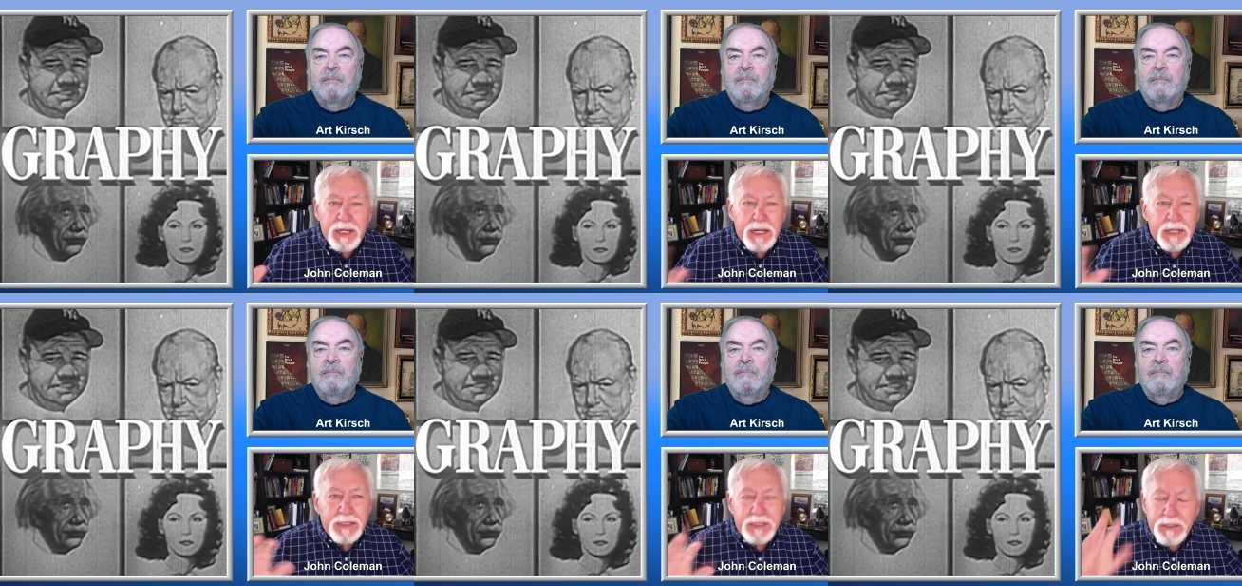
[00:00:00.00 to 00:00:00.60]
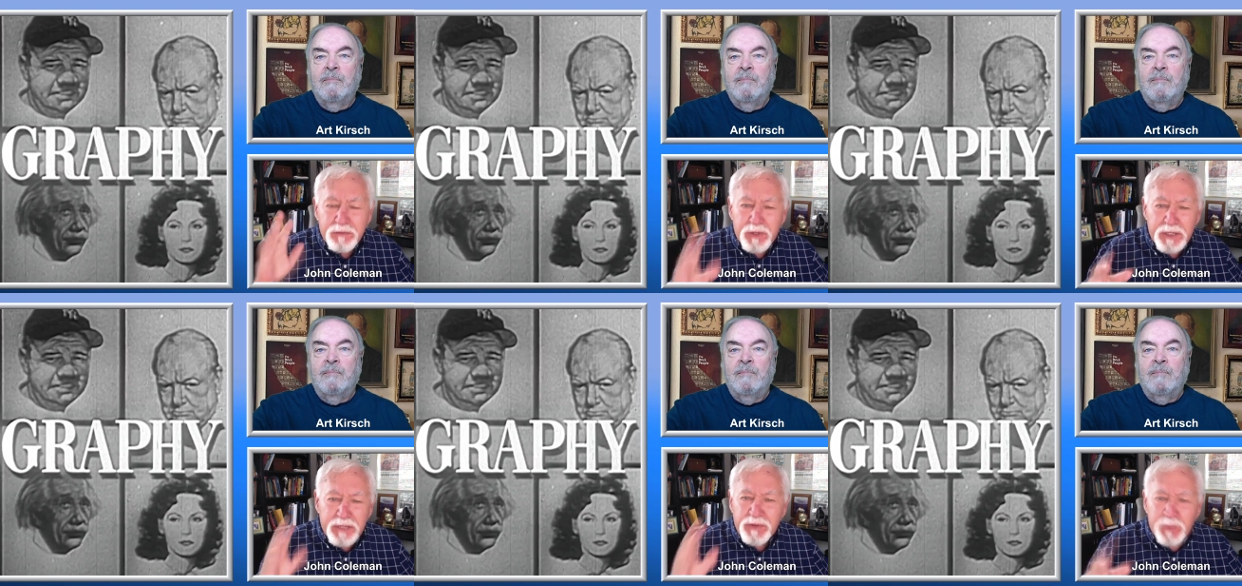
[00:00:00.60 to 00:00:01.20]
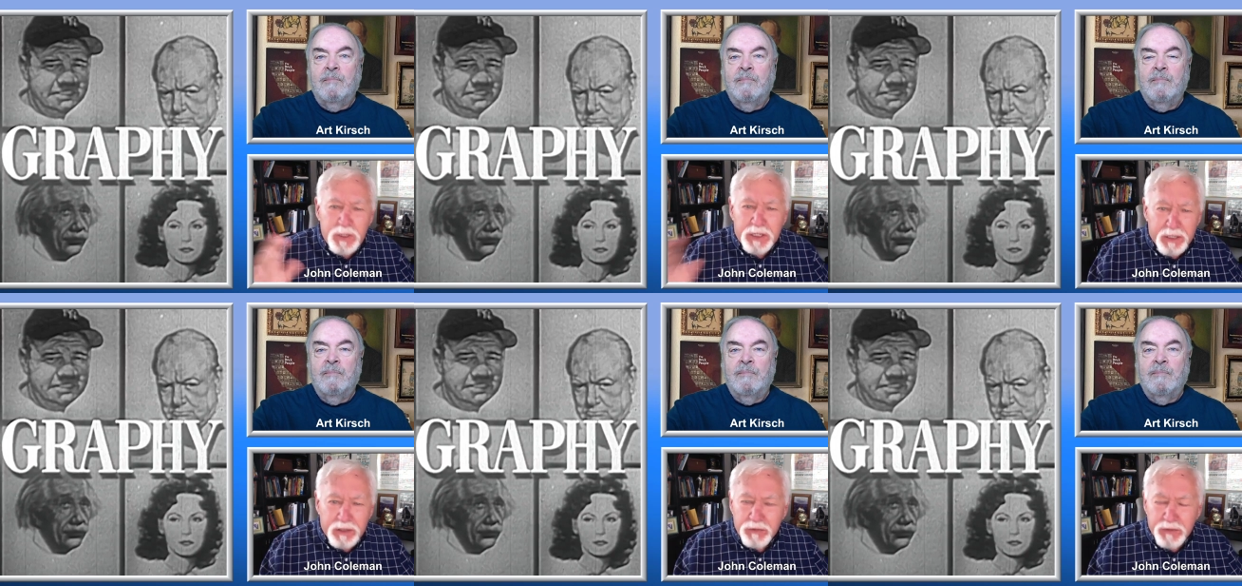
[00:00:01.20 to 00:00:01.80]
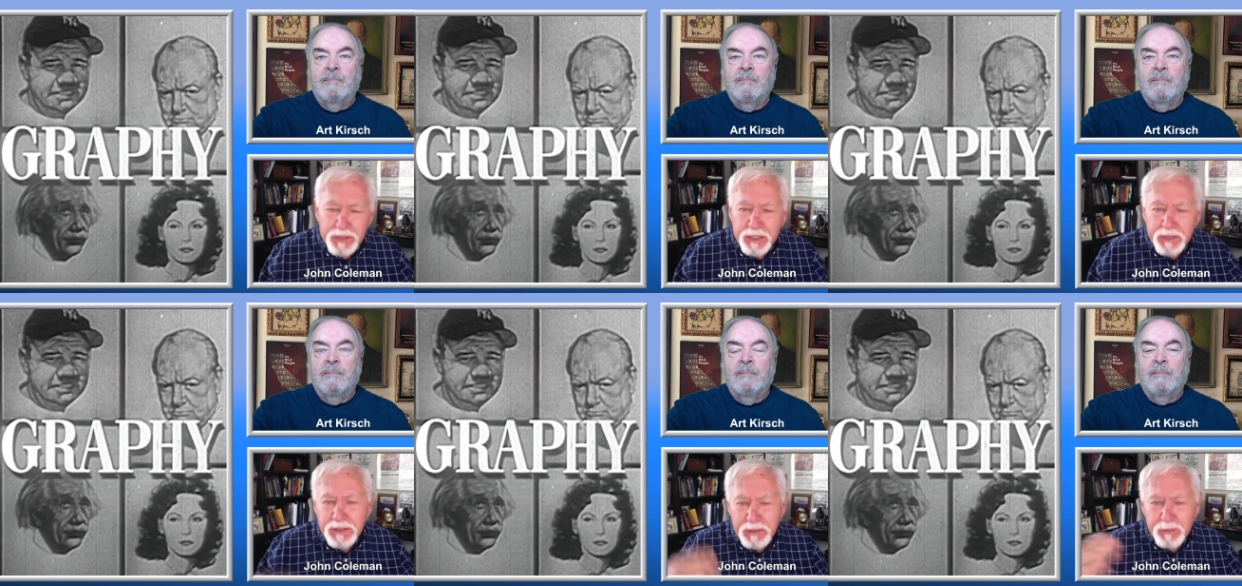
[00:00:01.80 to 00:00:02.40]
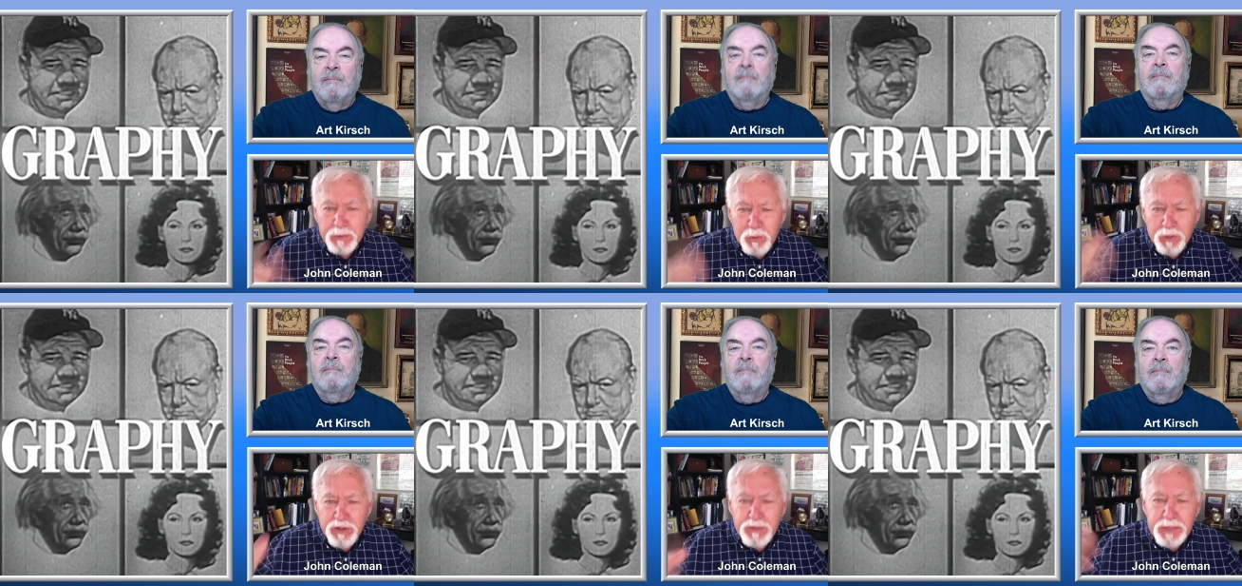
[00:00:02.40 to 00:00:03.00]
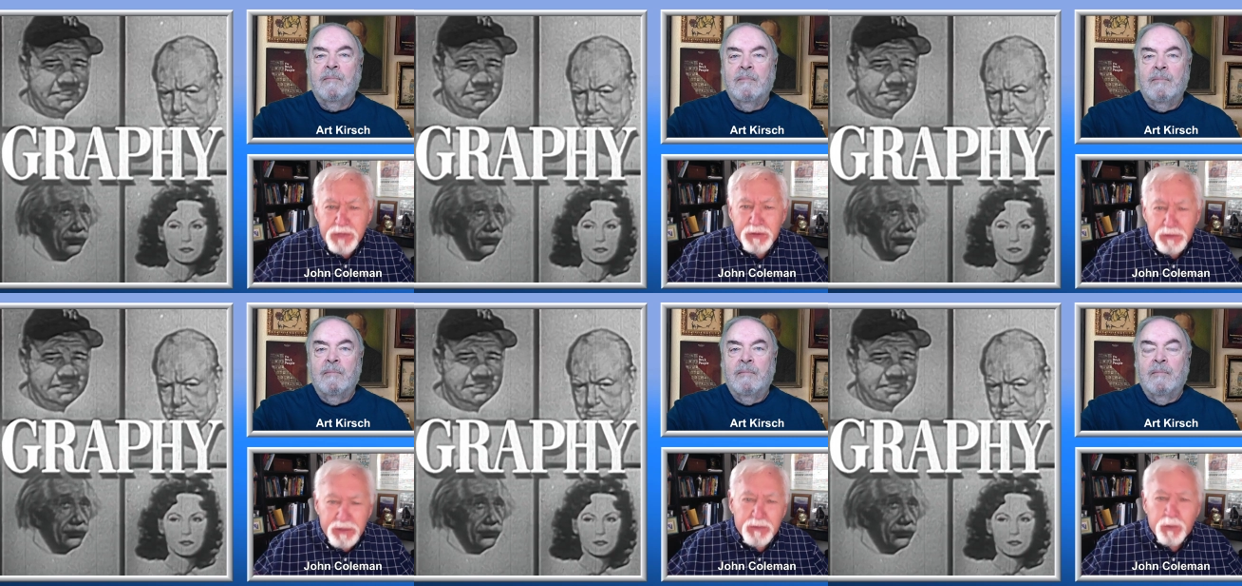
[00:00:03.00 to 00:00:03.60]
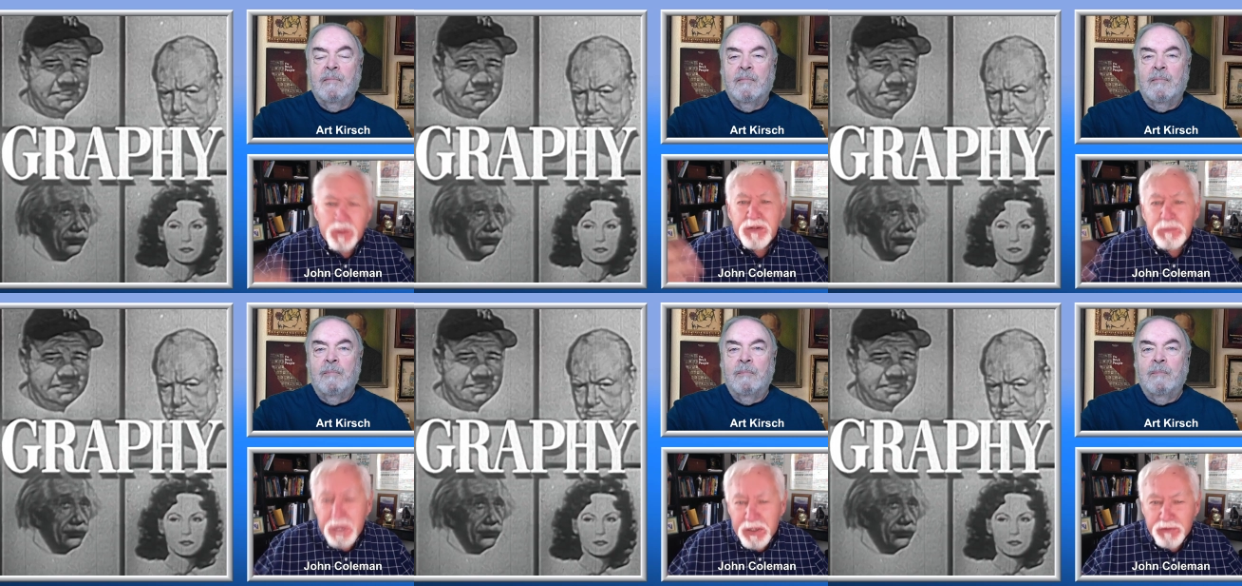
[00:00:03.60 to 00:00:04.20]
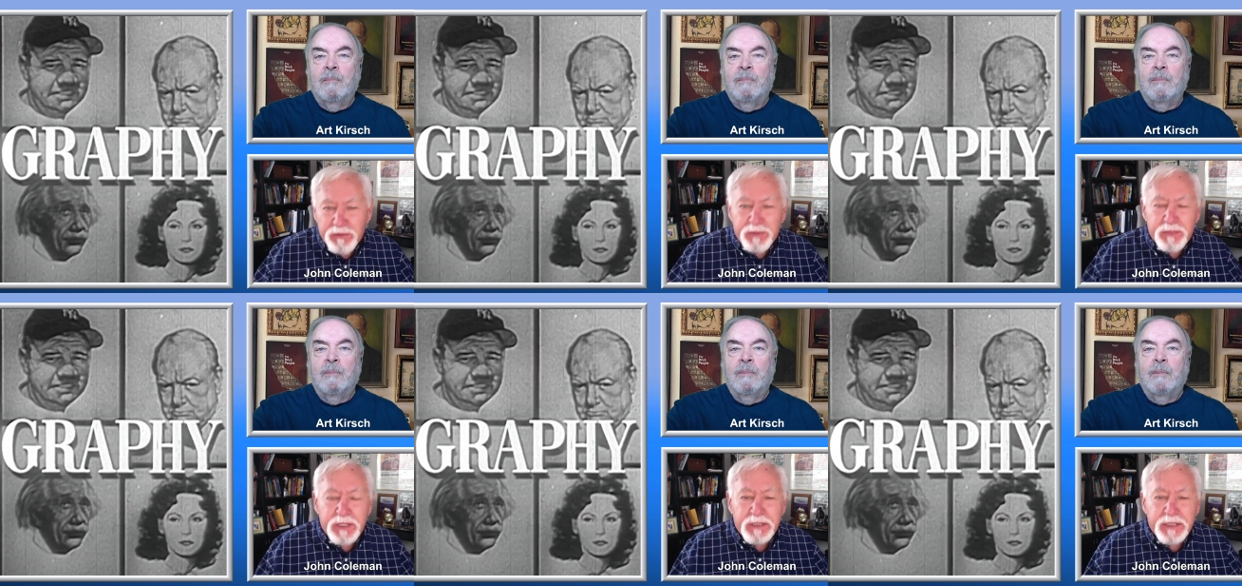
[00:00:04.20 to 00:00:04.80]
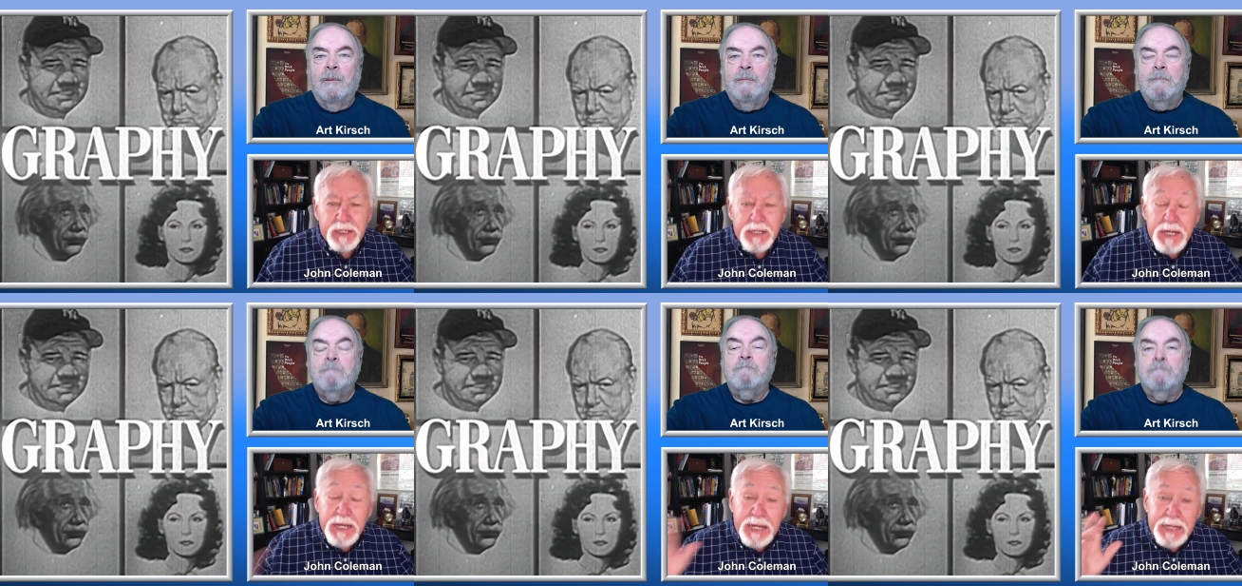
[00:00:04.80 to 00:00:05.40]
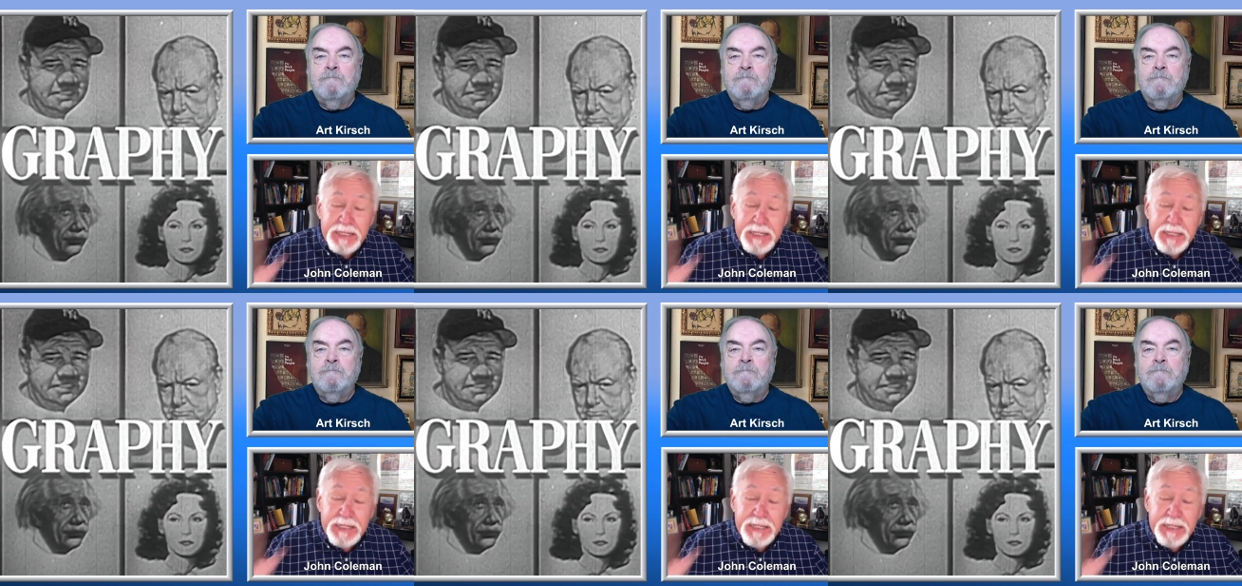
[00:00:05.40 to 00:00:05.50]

Speaker 1: Uh, and it didn't run every week, I don't think. I think there mm. were more specials every once a month or something like that. Mm.